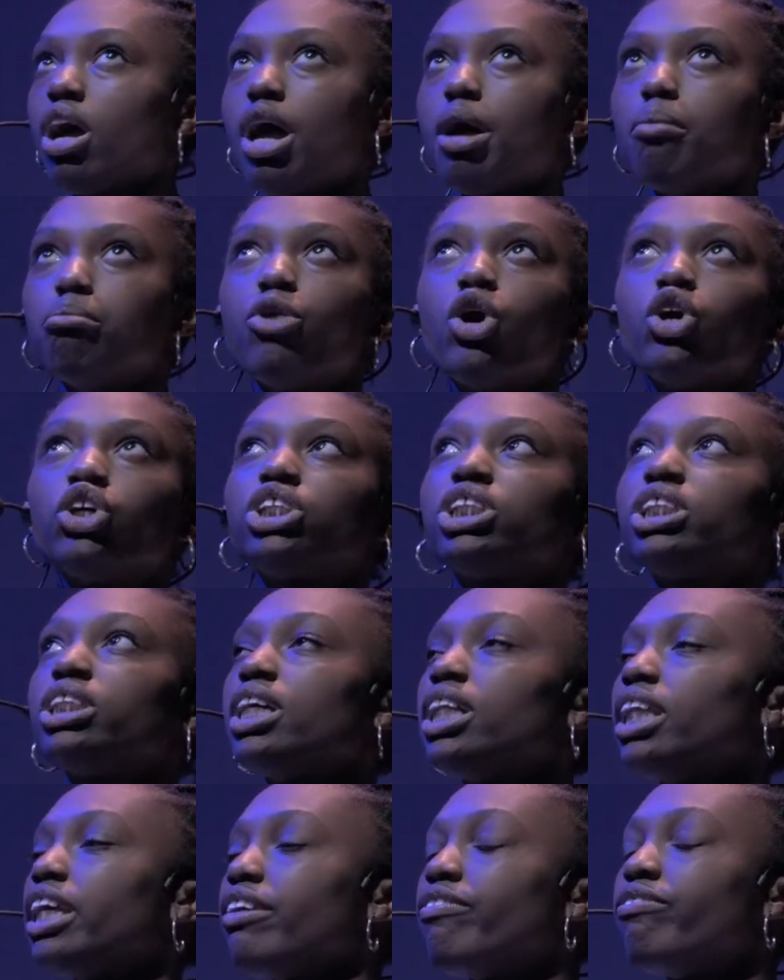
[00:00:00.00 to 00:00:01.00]

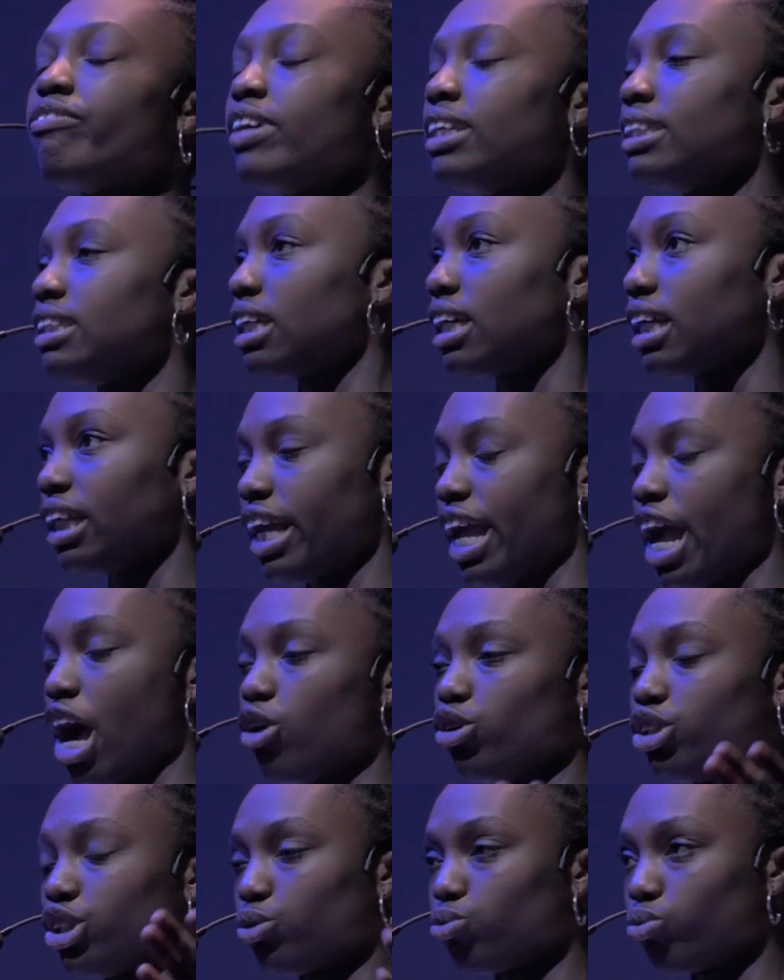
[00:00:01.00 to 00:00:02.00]
emotionally, physically, I
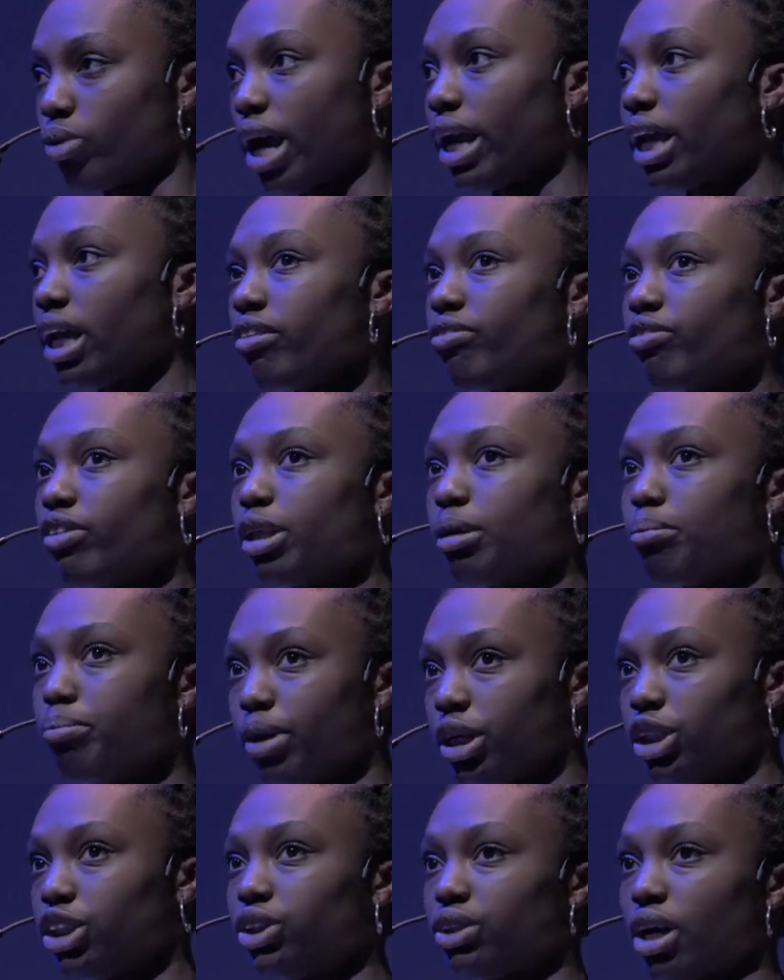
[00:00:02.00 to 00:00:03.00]
was ready for the
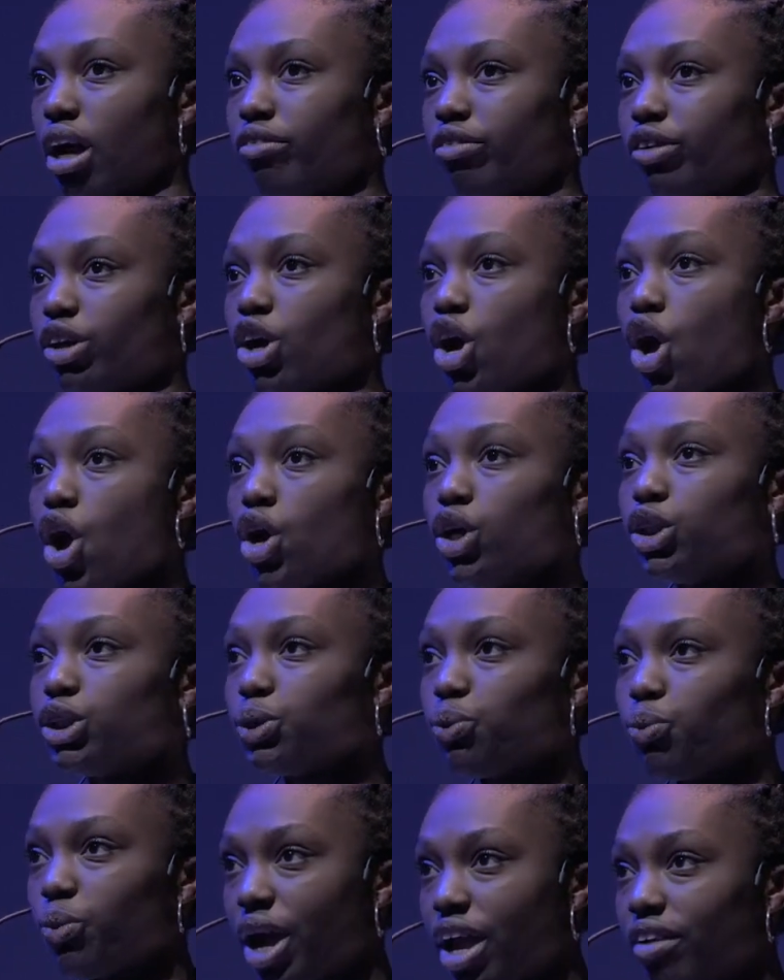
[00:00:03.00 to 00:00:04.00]
bus driver
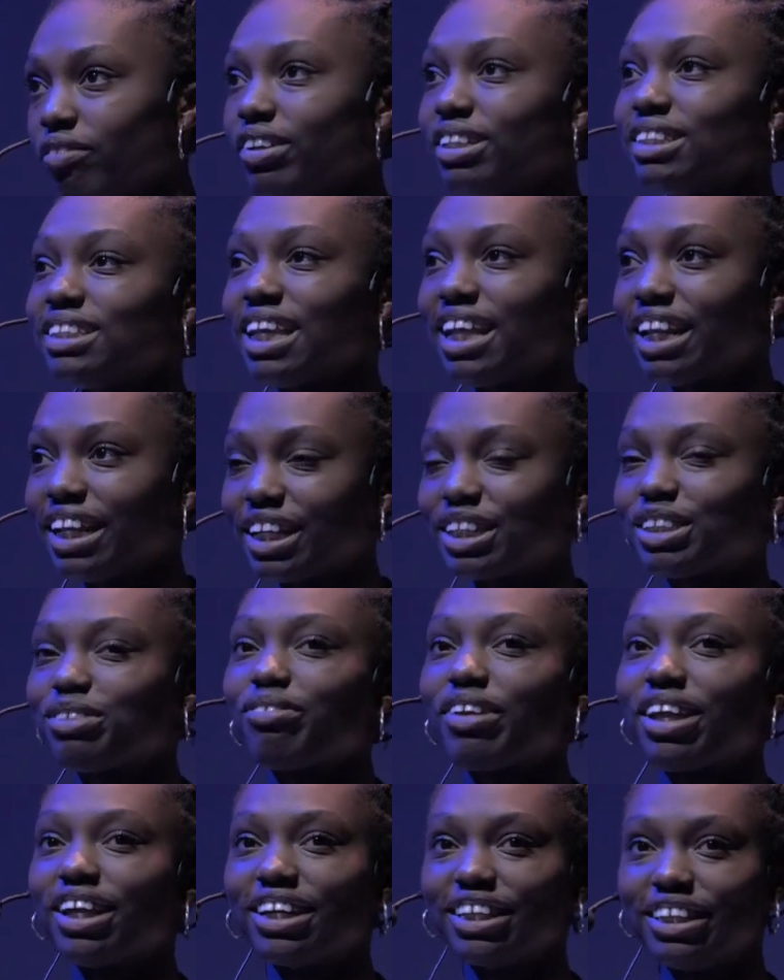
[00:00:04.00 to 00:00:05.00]
to wave his index
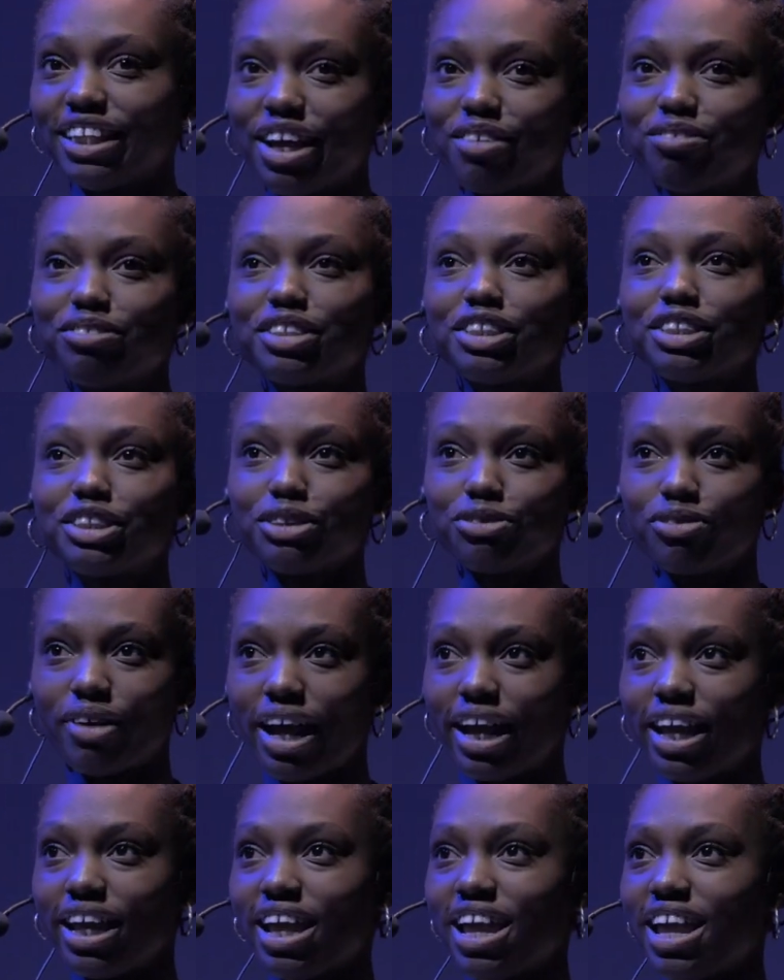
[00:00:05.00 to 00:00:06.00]
finger left to
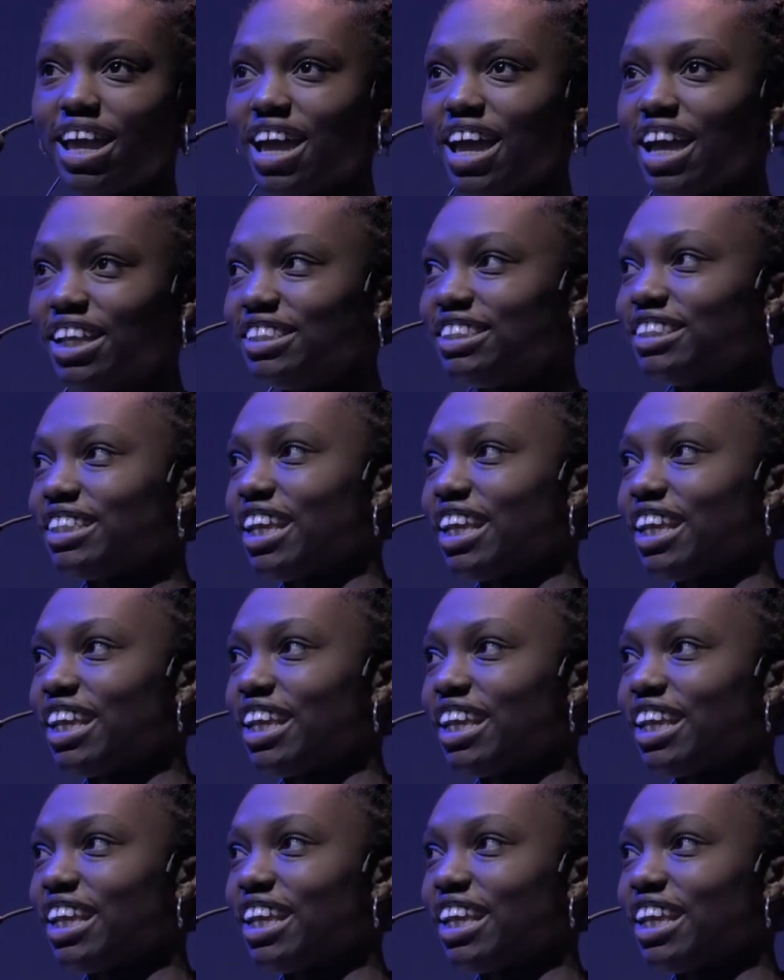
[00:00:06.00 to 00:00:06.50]
right and